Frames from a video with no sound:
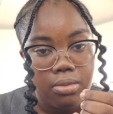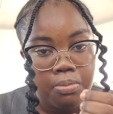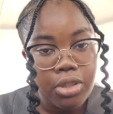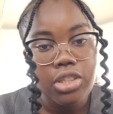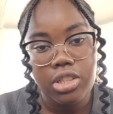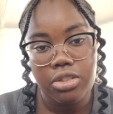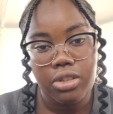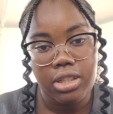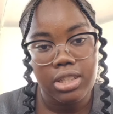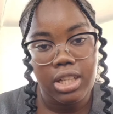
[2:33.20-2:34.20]
Put your
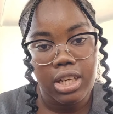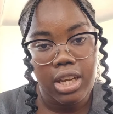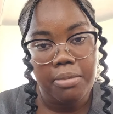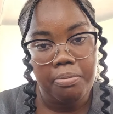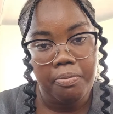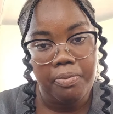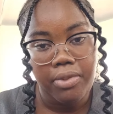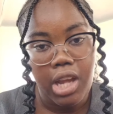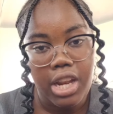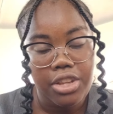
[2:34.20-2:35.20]
trust in Him,
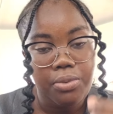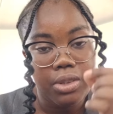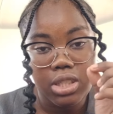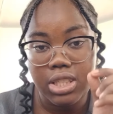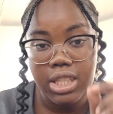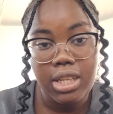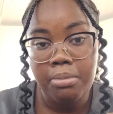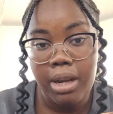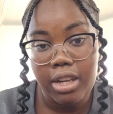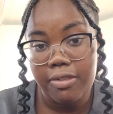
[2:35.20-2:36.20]
and you will see the
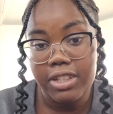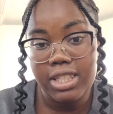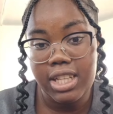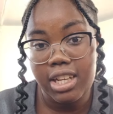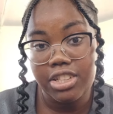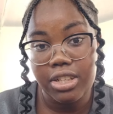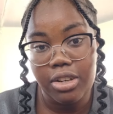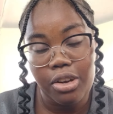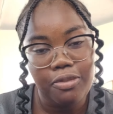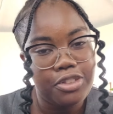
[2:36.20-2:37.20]

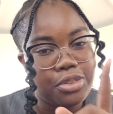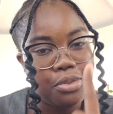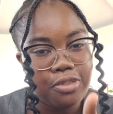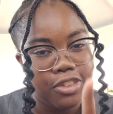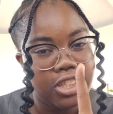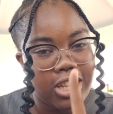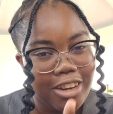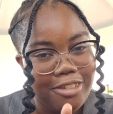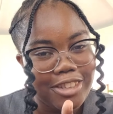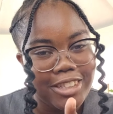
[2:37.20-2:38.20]
manifestation of Jehovah
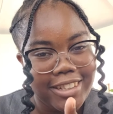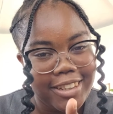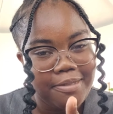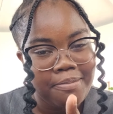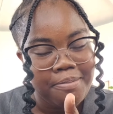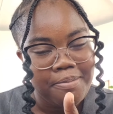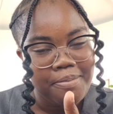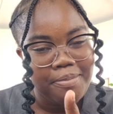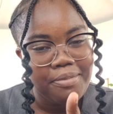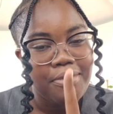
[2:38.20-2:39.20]
Jireh today.
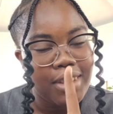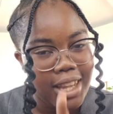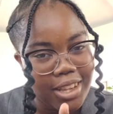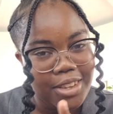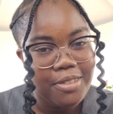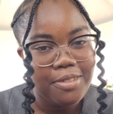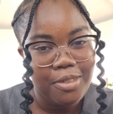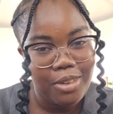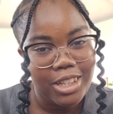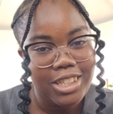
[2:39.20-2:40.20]
Thank you for
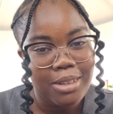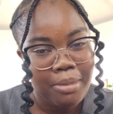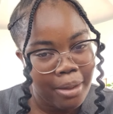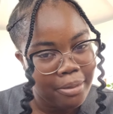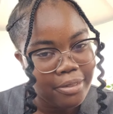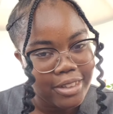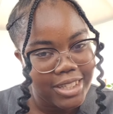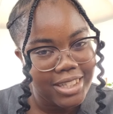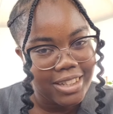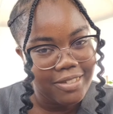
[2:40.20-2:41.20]
watching the Bible
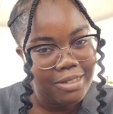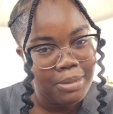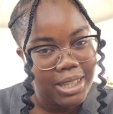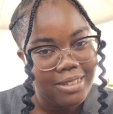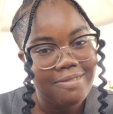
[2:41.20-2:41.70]
verse today with me.